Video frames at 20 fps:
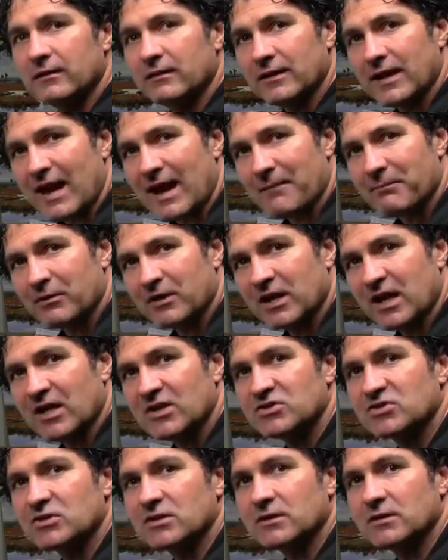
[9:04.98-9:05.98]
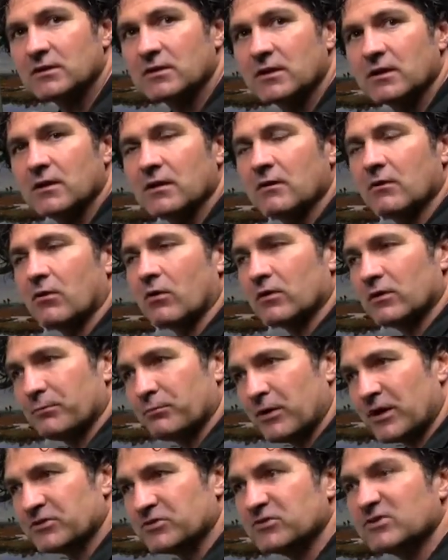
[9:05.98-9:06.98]
the application or the
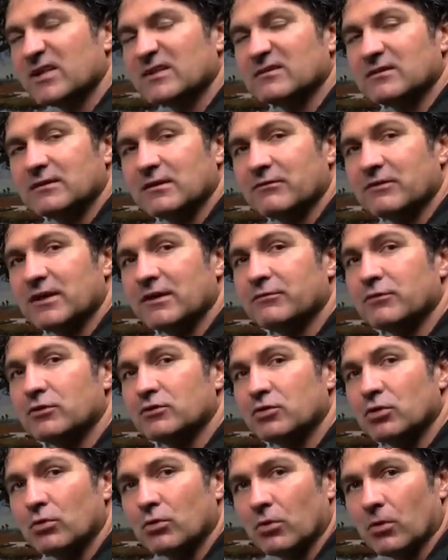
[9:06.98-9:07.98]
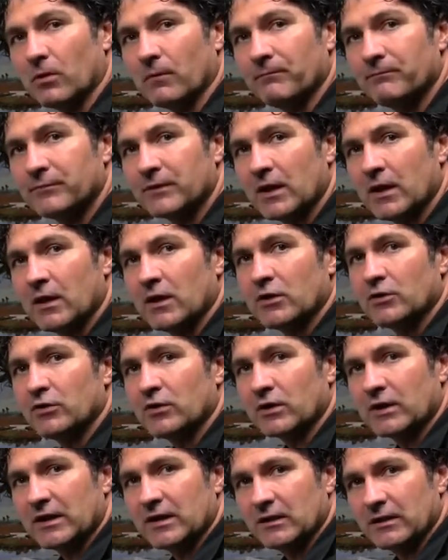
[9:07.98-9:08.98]
pressure sensitivity of your tool.
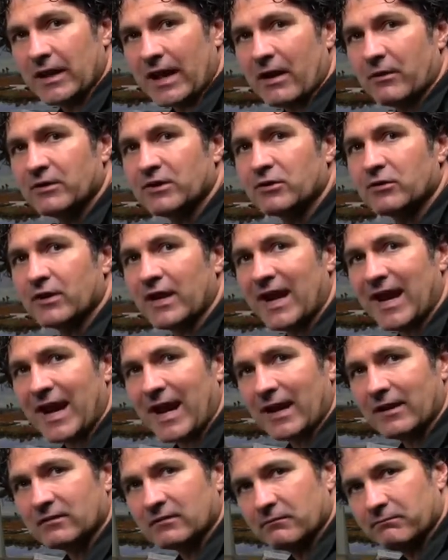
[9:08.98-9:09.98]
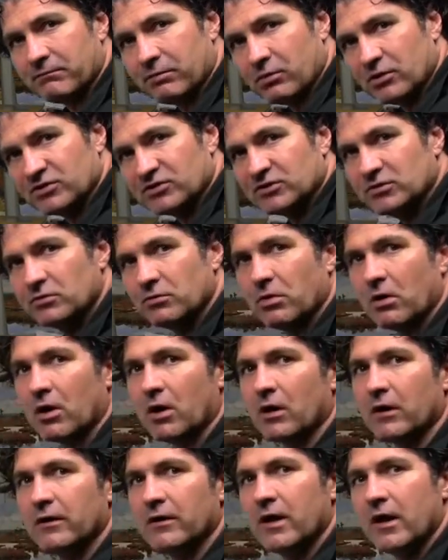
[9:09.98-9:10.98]
You're allowing your hand to push too
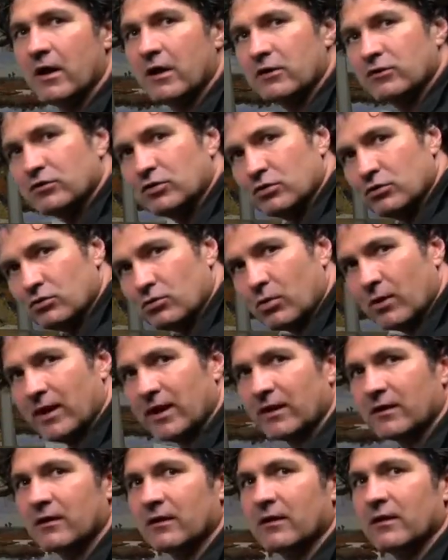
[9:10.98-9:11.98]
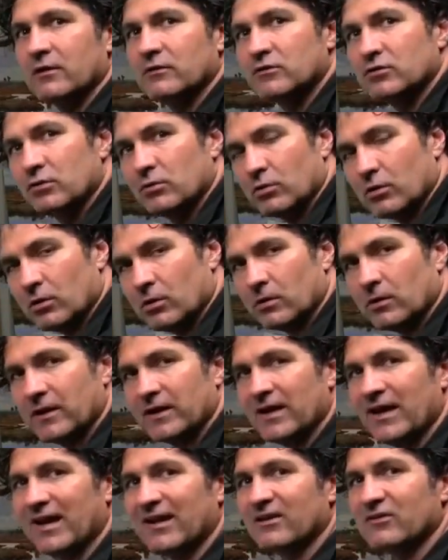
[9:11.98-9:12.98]
hard, too quick, too
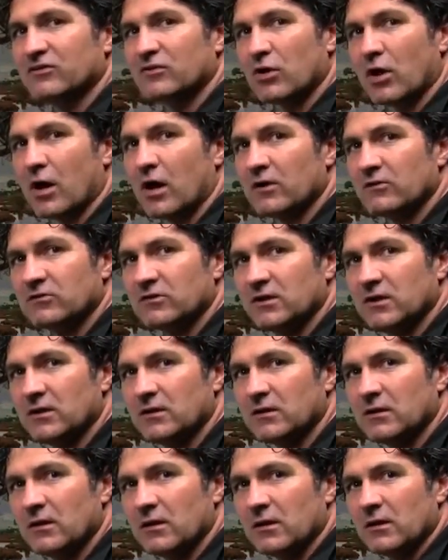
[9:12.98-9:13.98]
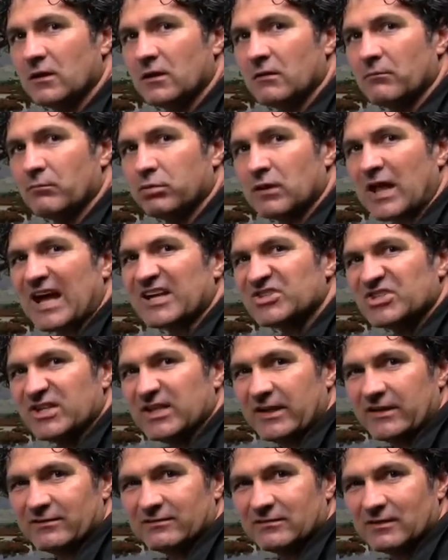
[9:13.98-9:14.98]
early, and it's causing
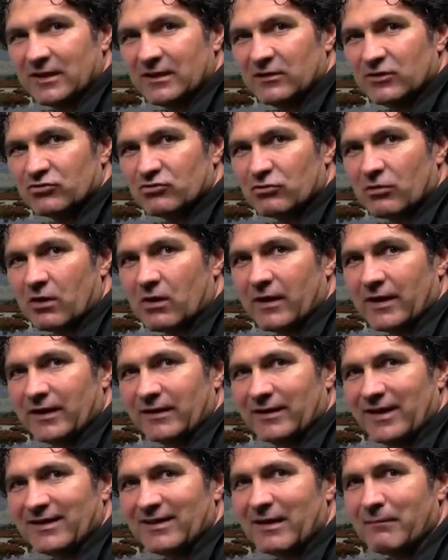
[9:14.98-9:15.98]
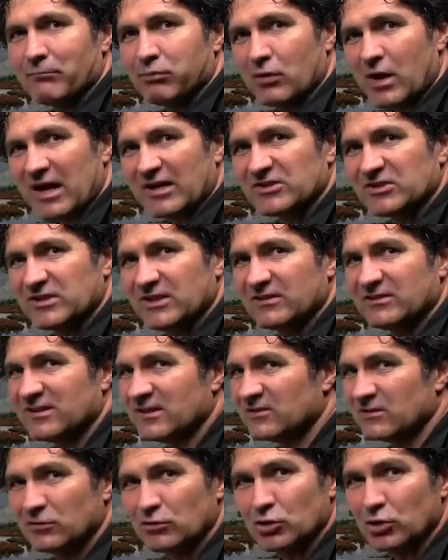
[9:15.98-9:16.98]
blotchiness in the drawing. And that blotchiness
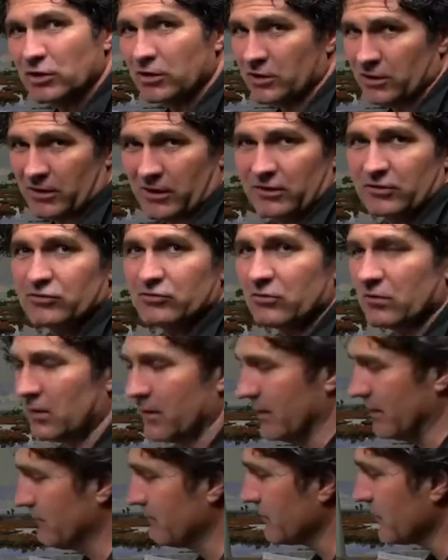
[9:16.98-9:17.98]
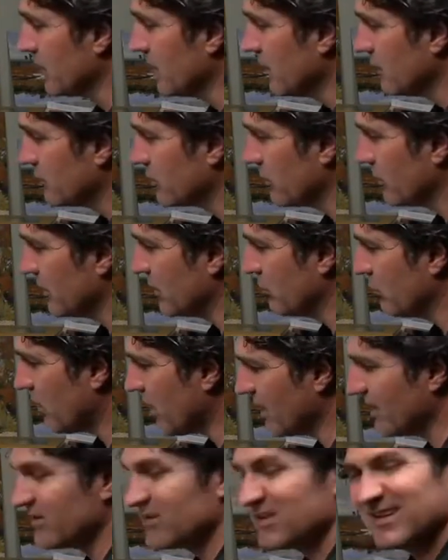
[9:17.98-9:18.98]
doesn't look good on a drawing. So what you
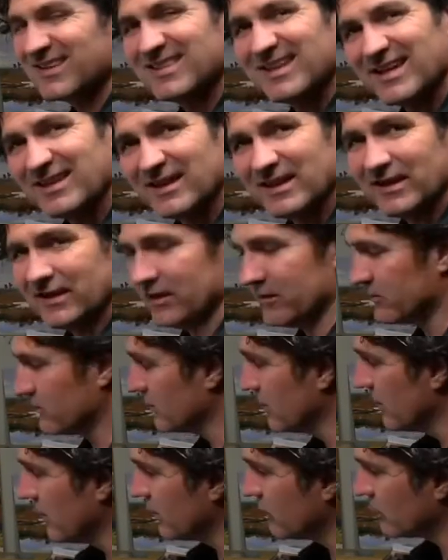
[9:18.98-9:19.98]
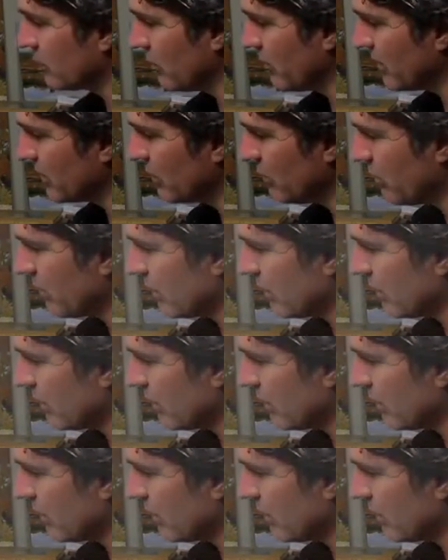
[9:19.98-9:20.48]
want is cleanliness. So what you